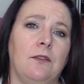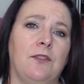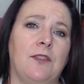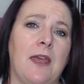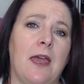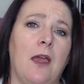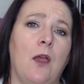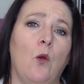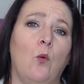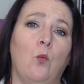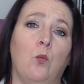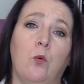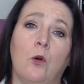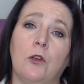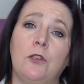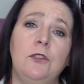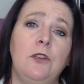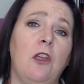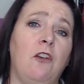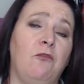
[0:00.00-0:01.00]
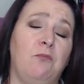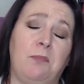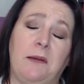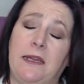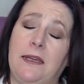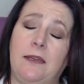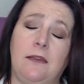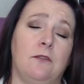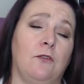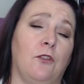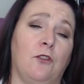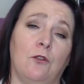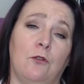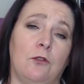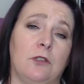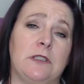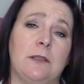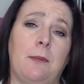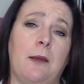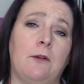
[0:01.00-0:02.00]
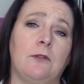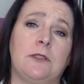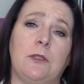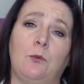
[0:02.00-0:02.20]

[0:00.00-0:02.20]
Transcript: that wouldn't have been thought about.